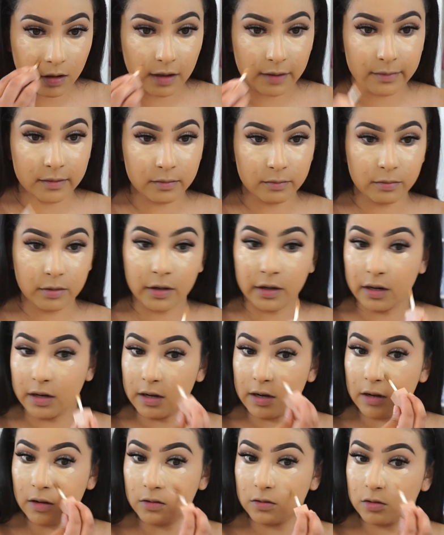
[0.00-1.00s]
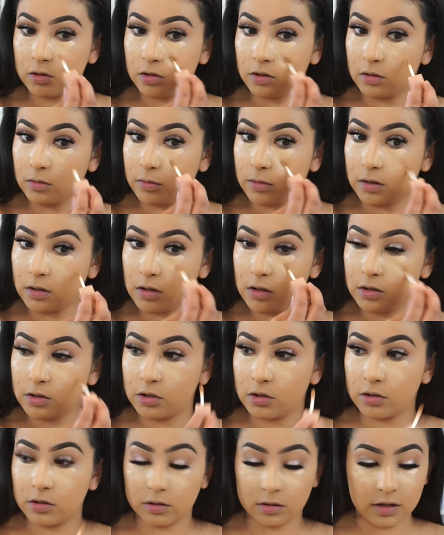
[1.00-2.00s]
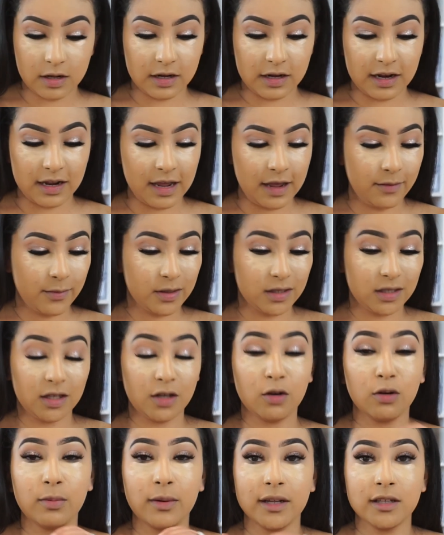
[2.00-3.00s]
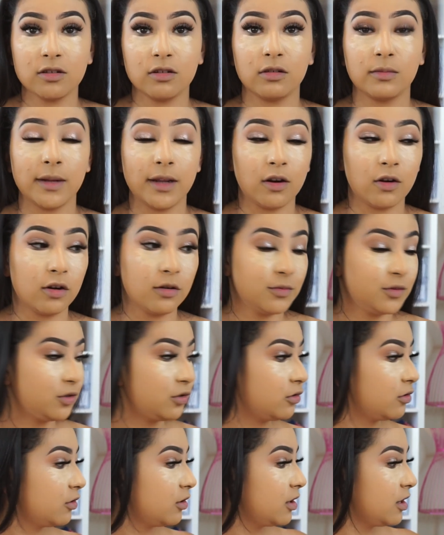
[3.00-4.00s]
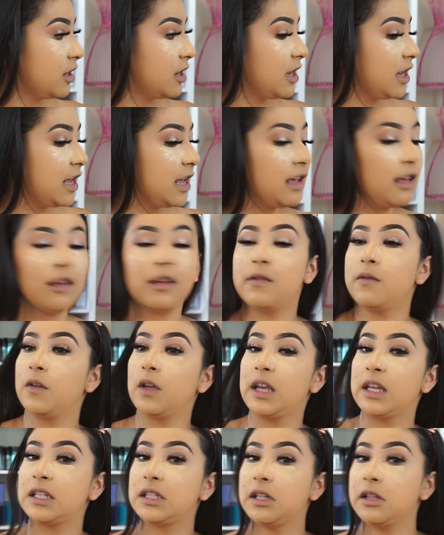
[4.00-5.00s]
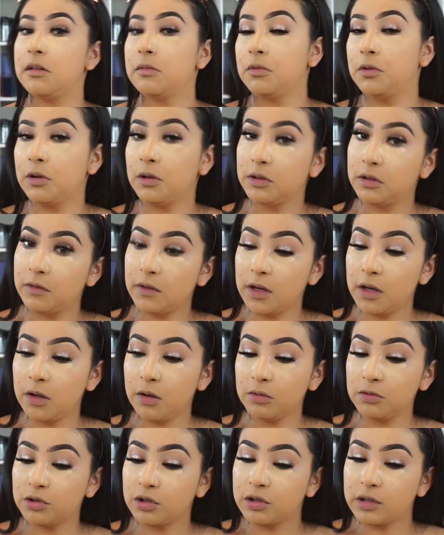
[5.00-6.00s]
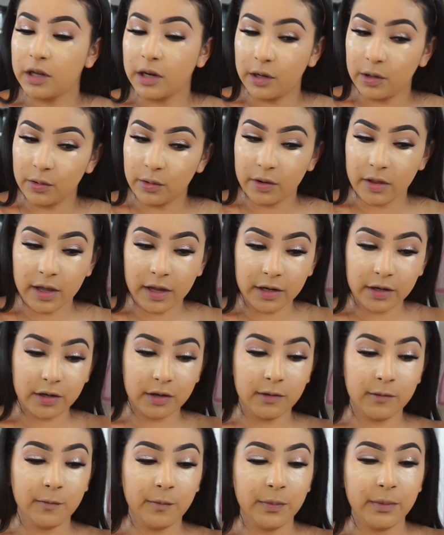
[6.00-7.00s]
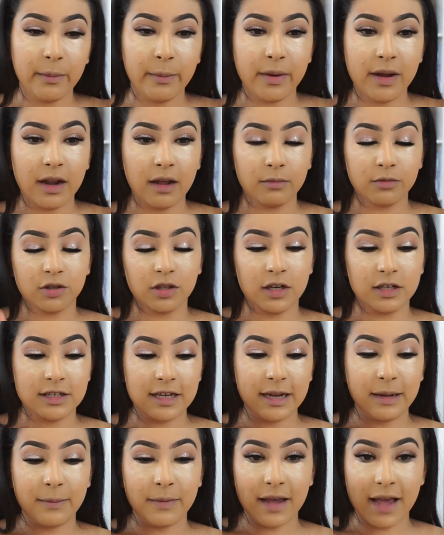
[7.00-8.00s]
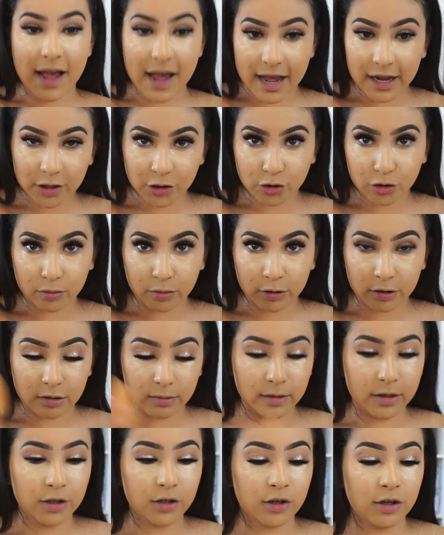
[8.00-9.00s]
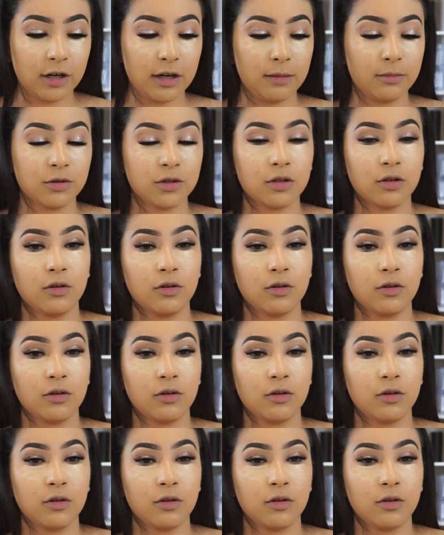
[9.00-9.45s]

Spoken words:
I I've been breaking out so much. And I have mosquito bites on my arm, so if you guys see them throughout the video, just ignore that. But now I'm just going to take my actual beauty blender and I'm just